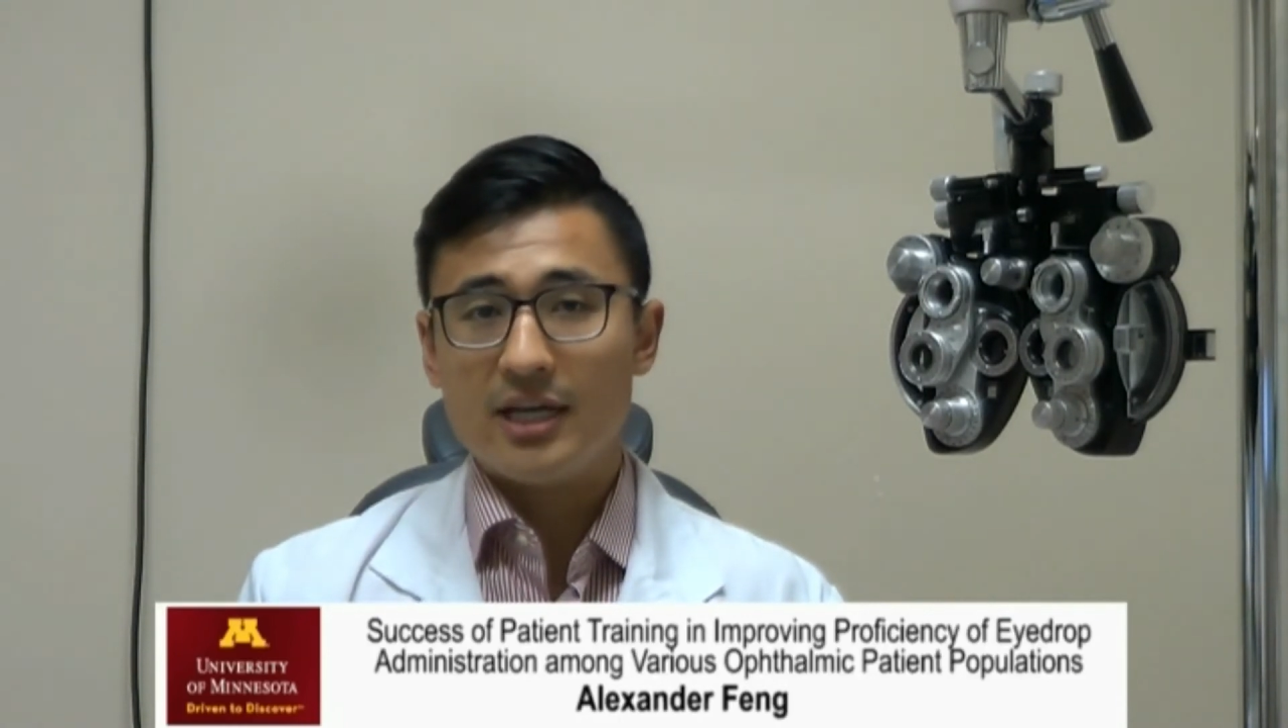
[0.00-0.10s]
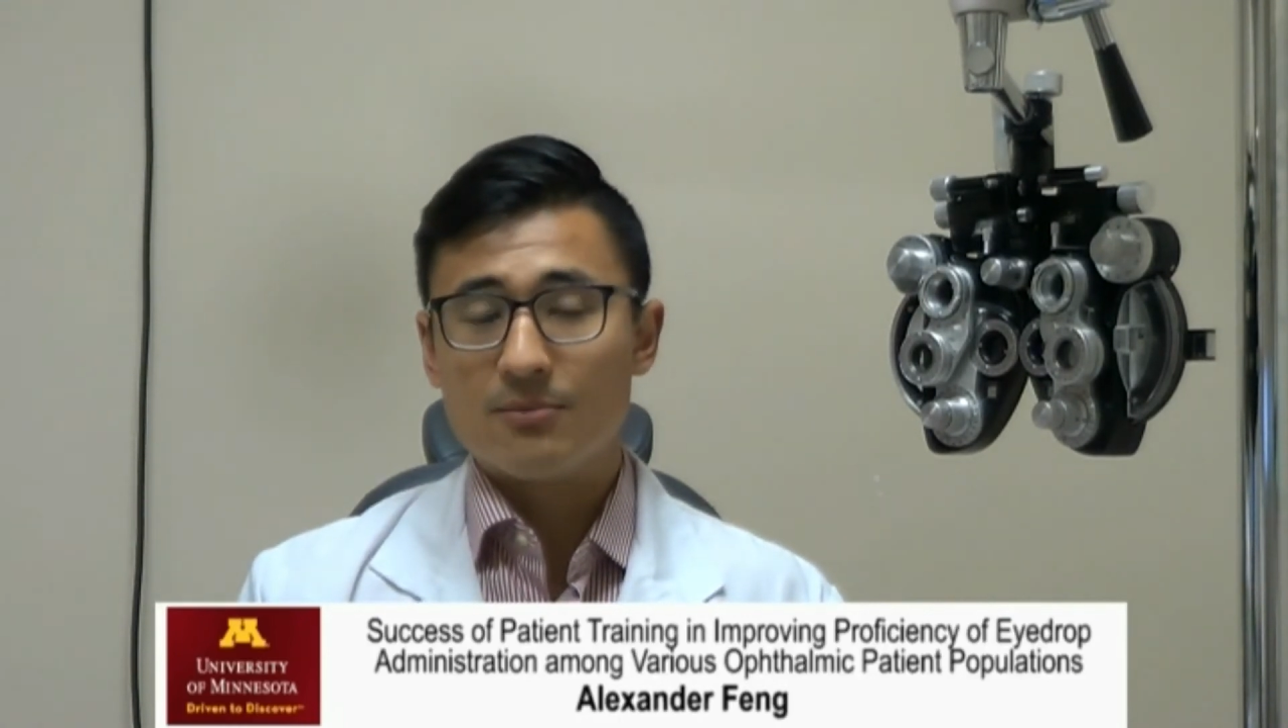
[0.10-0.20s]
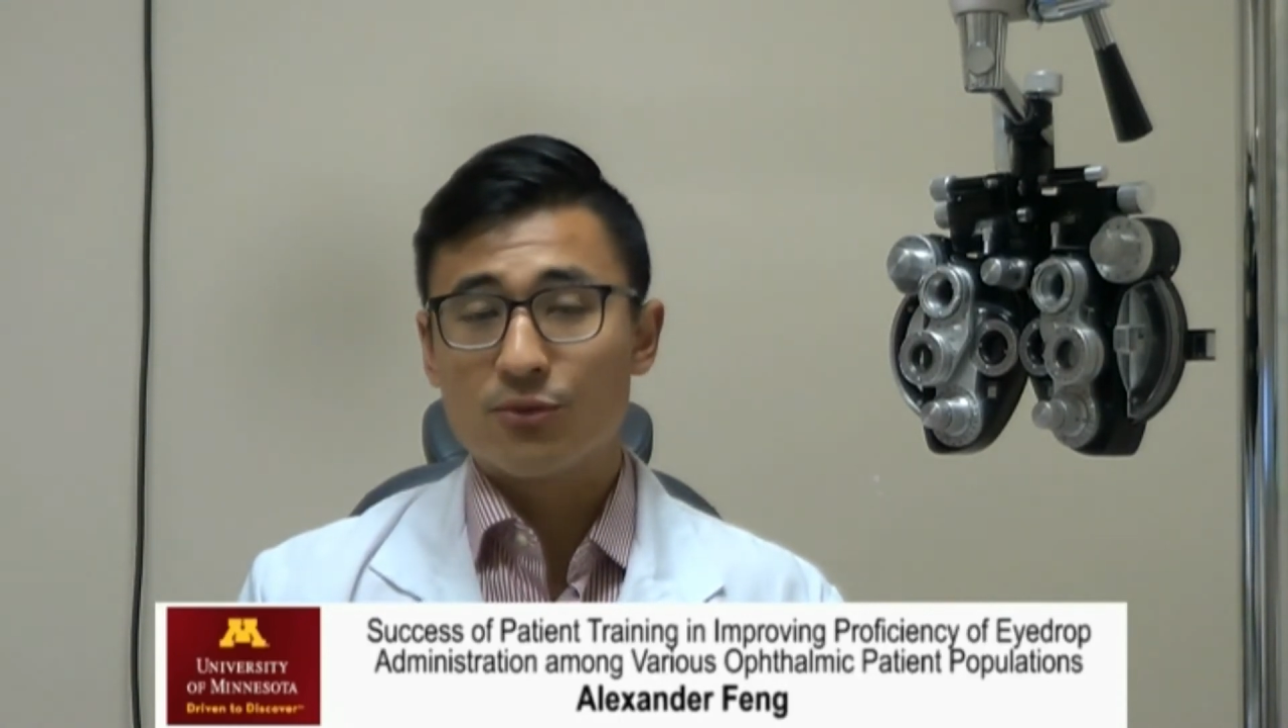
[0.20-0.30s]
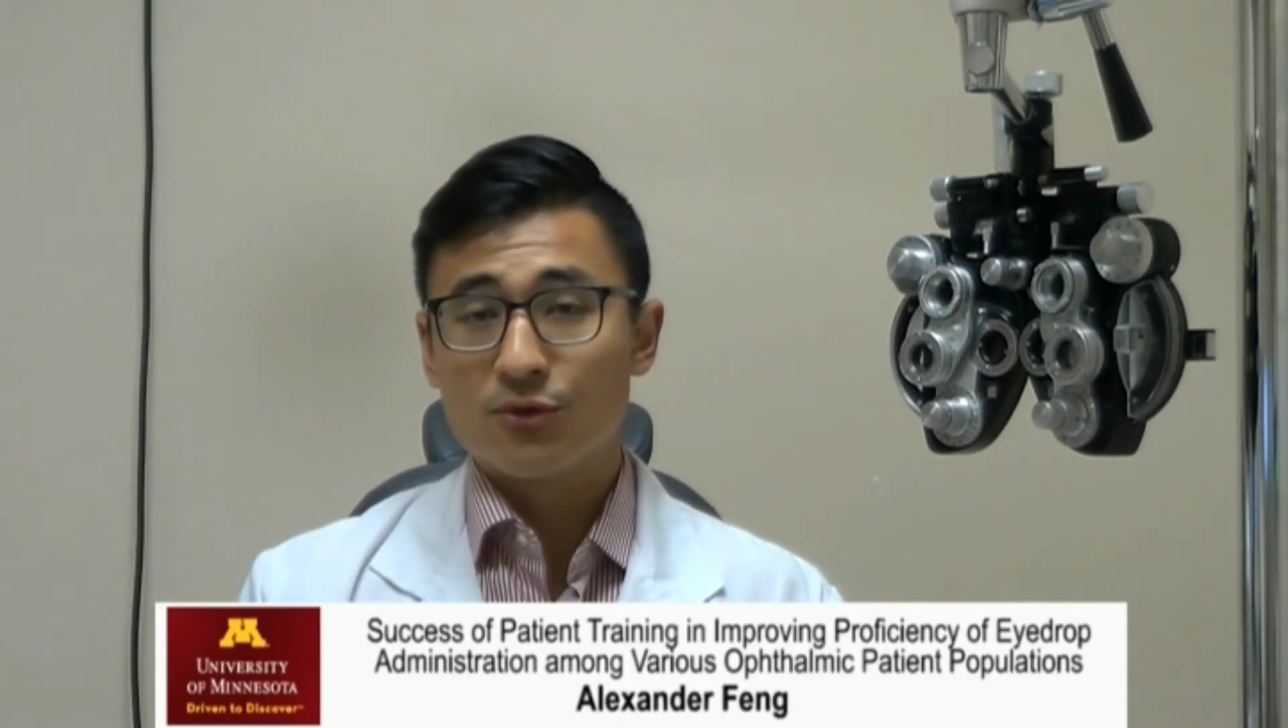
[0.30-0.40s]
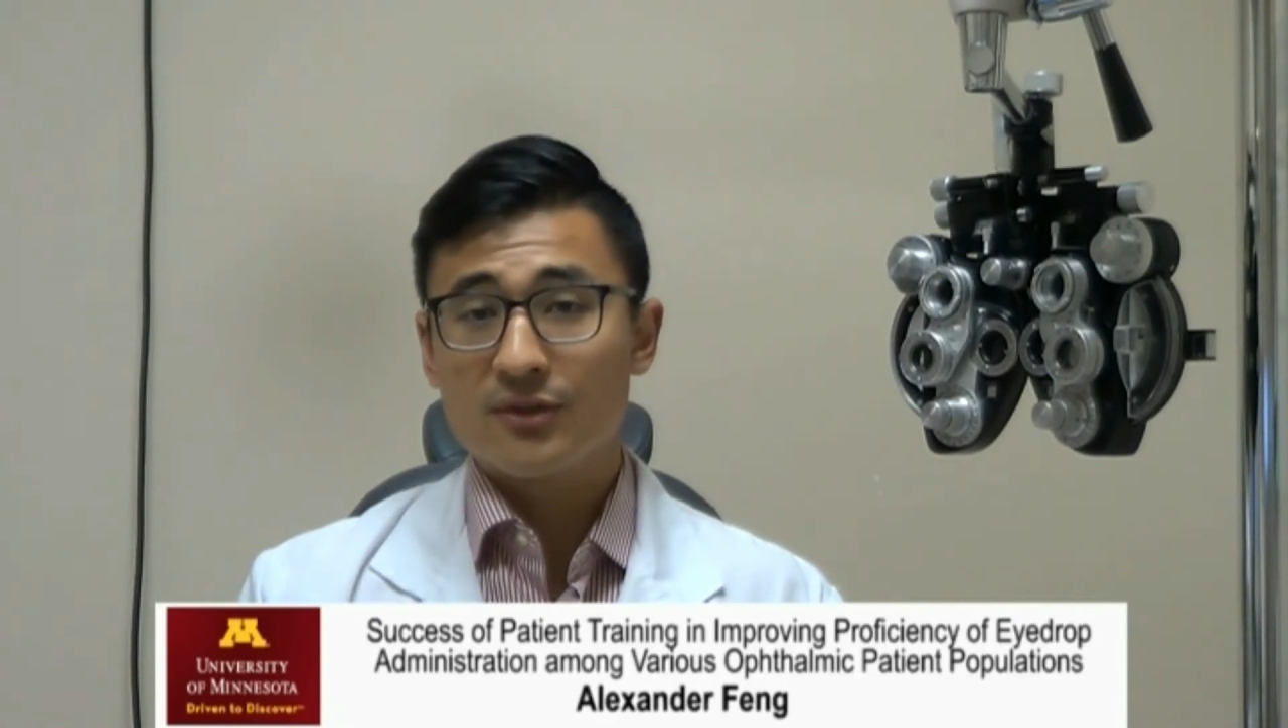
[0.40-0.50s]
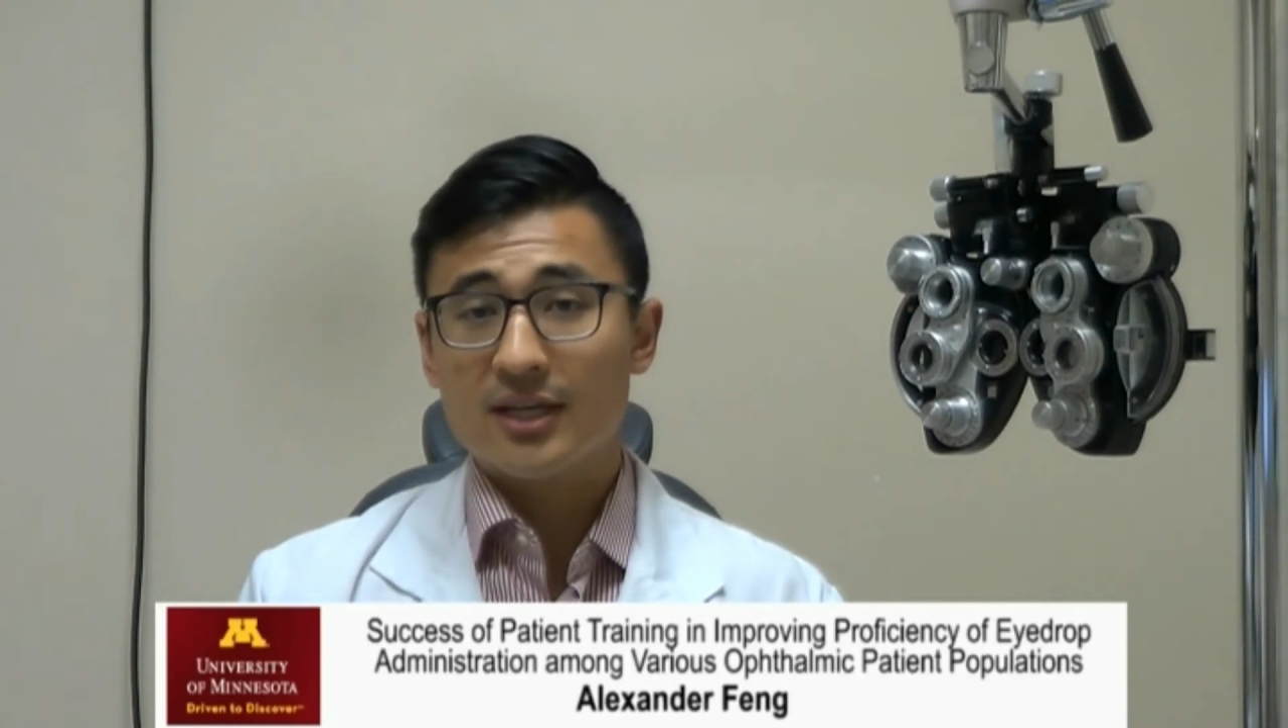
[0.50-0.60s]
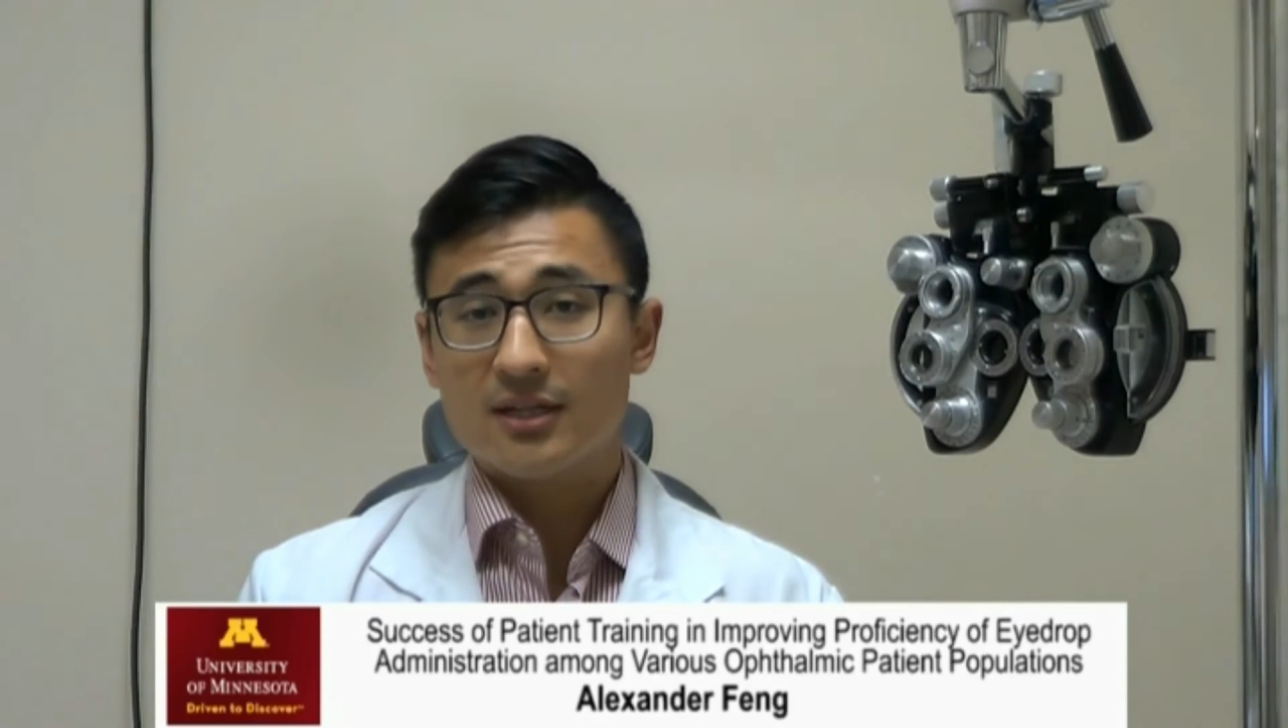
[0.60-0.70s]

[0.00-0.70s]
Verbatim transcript: improving